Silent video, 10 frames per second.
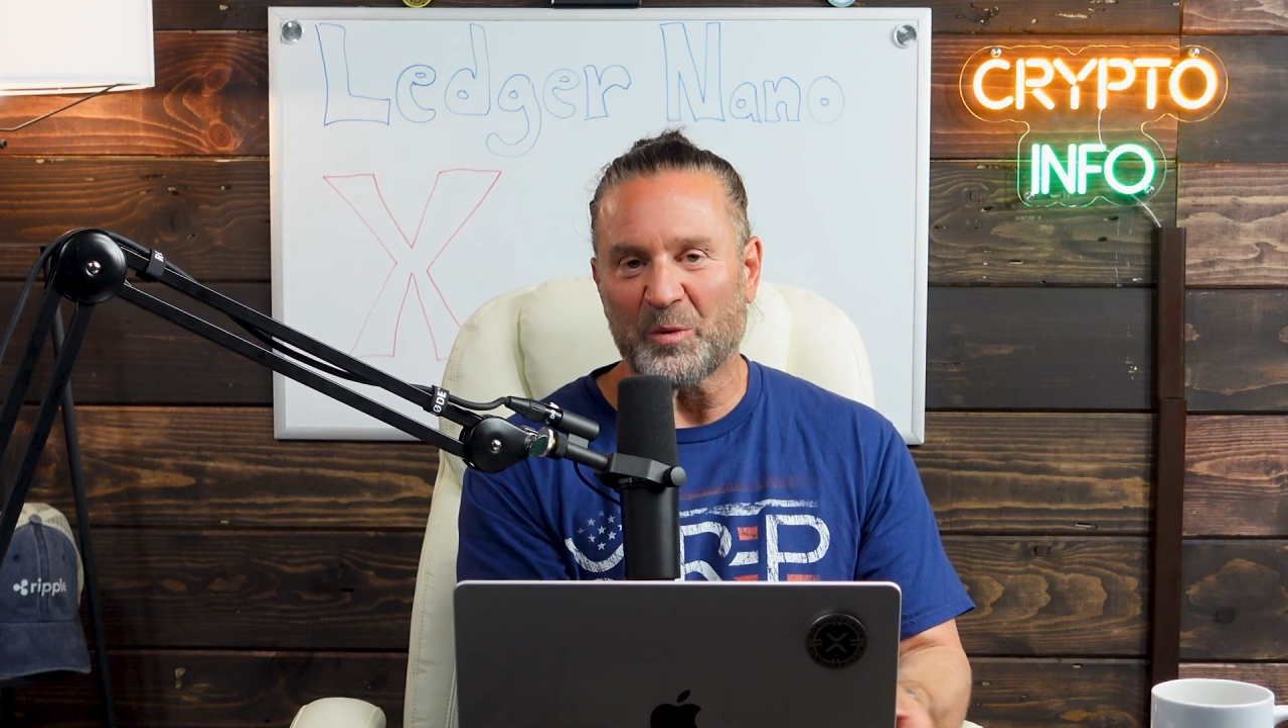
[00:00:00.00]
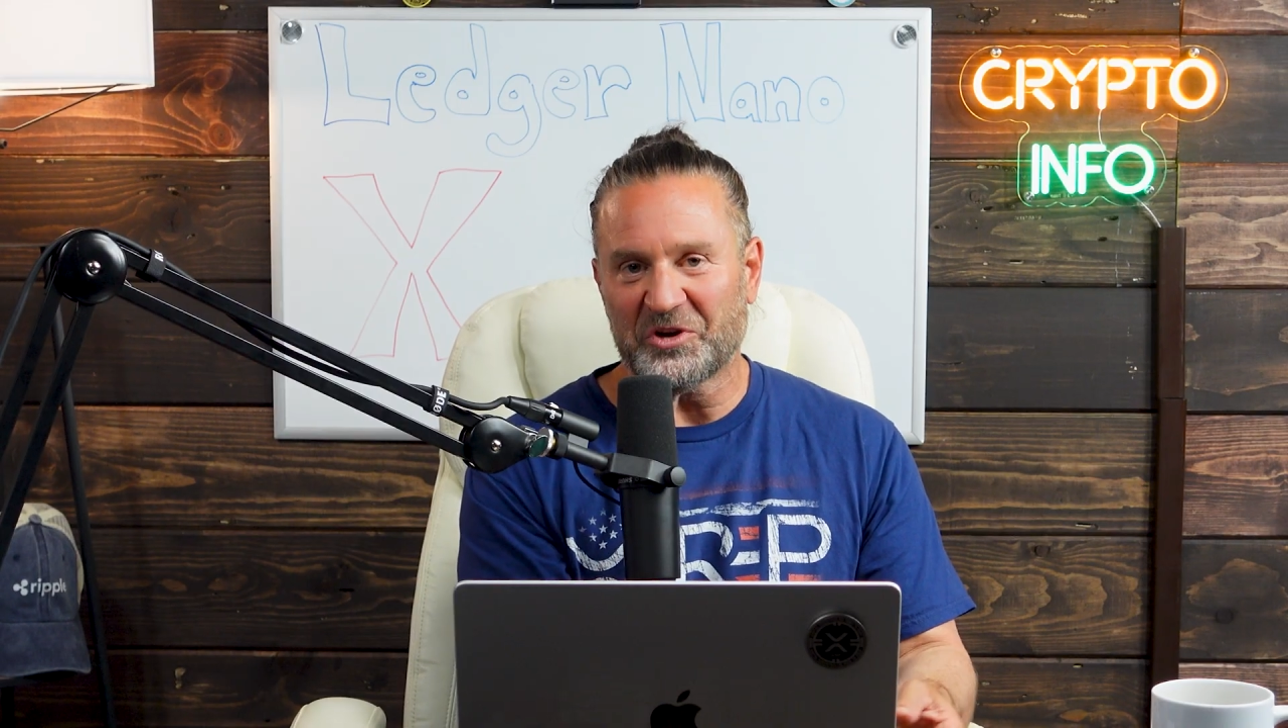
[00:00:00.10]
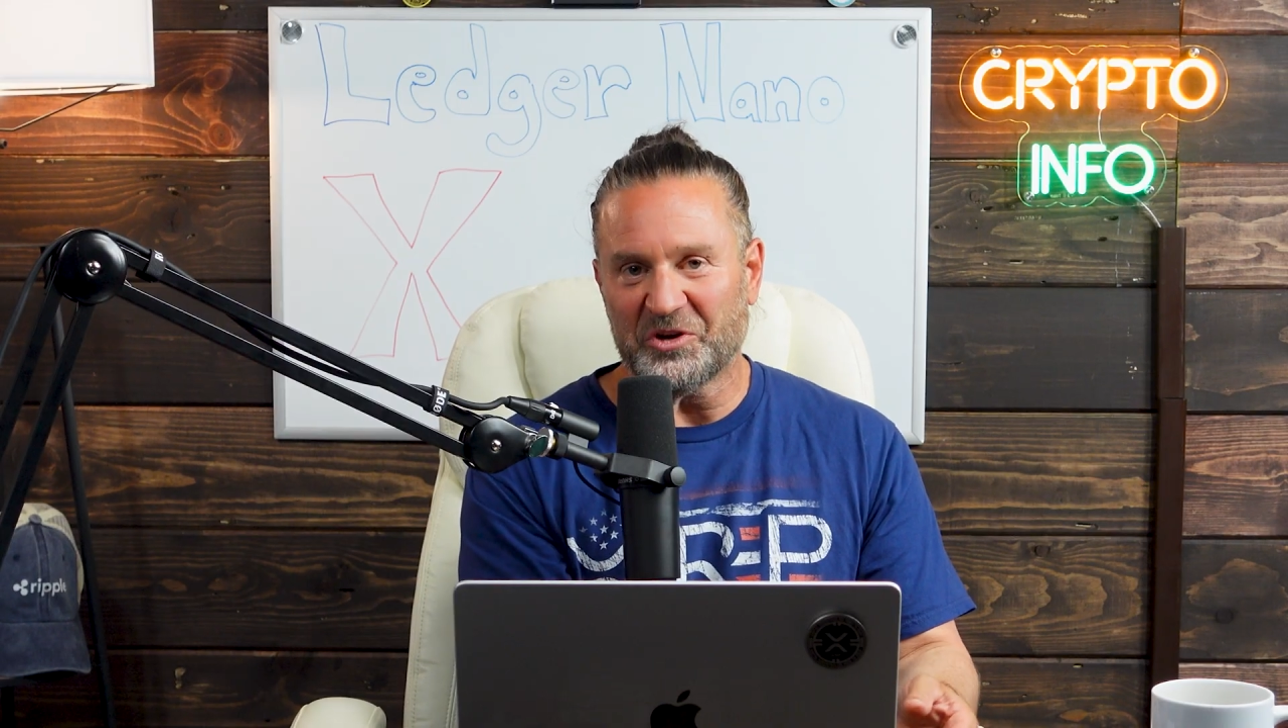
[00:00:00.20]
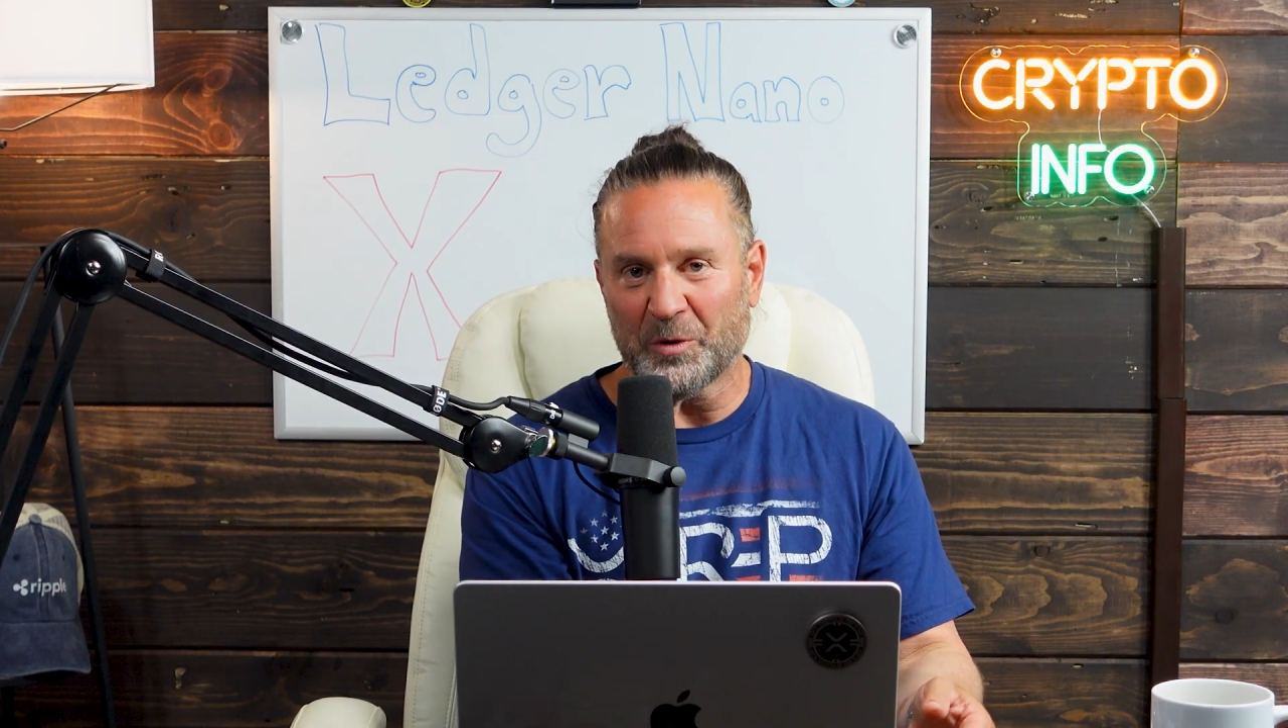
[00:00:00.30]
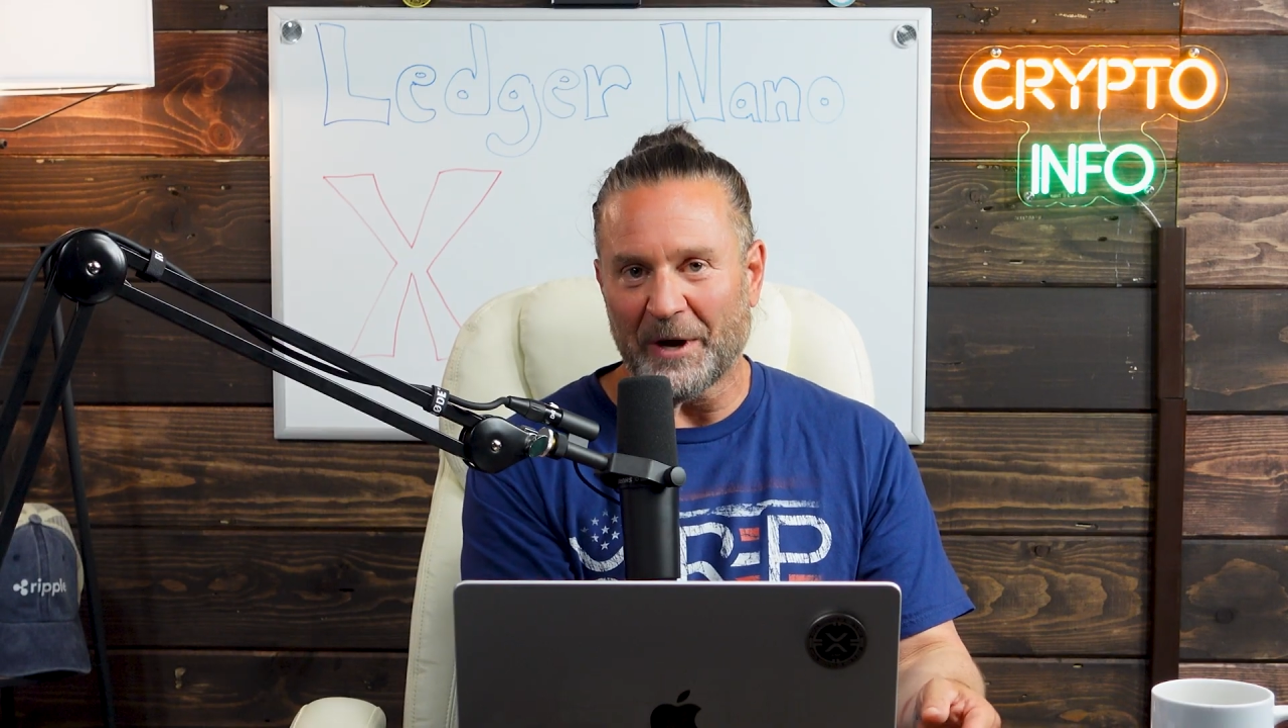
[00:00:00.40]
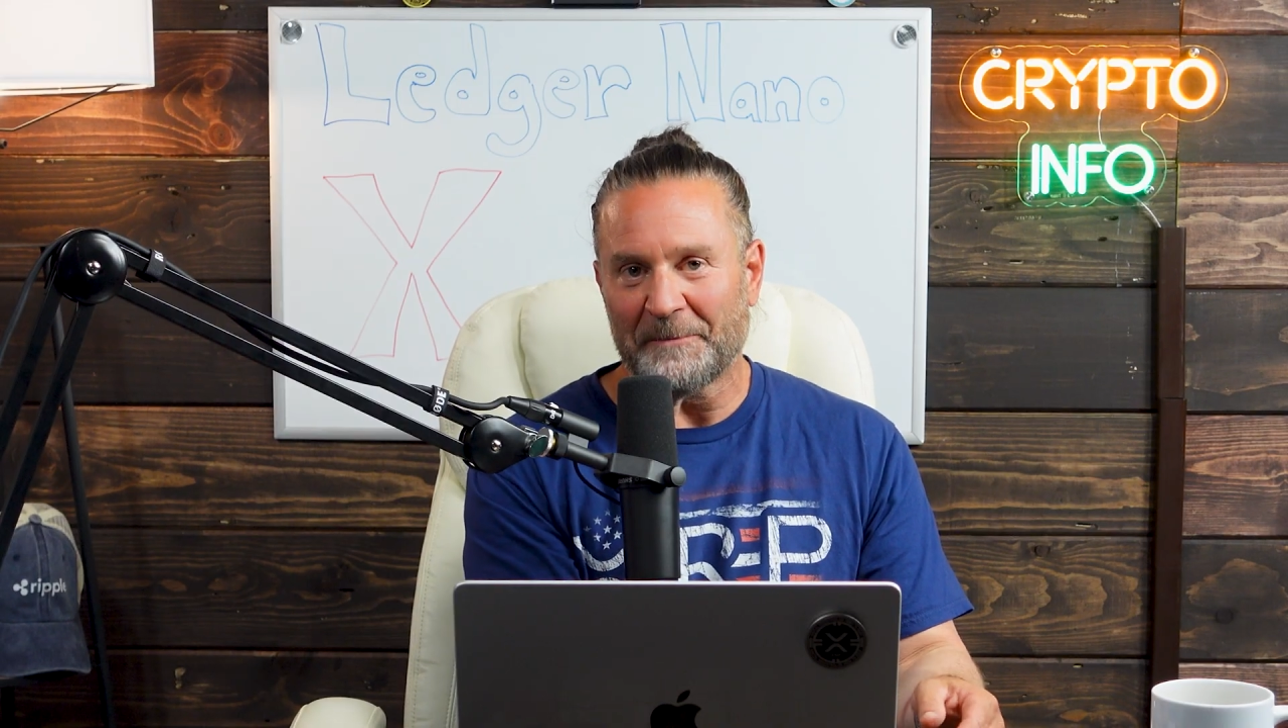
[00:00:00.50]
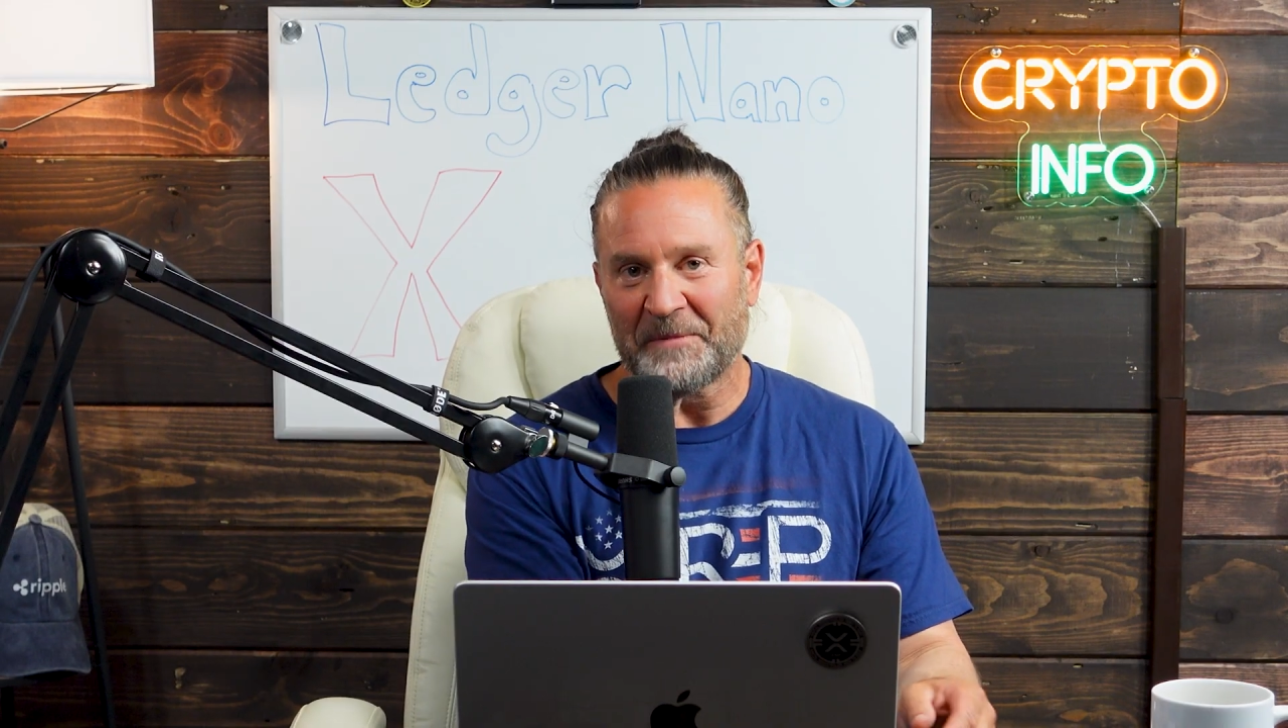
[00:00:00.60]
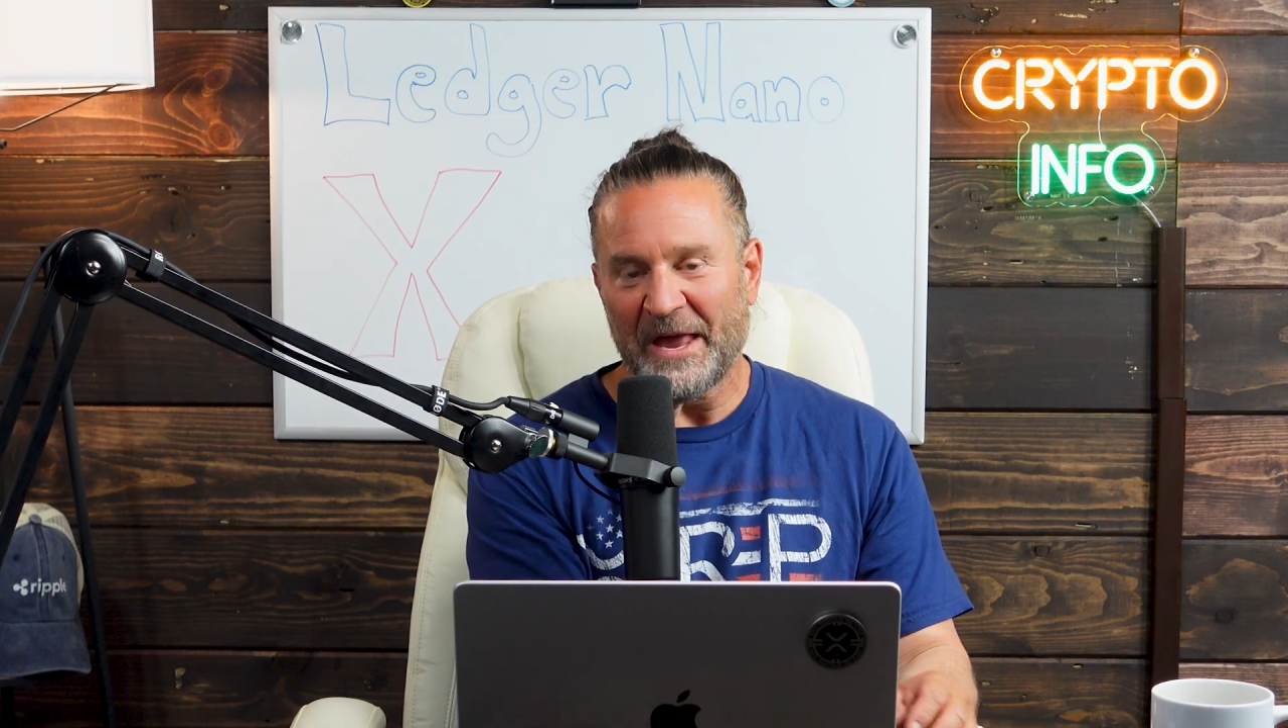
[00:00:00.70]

we do it.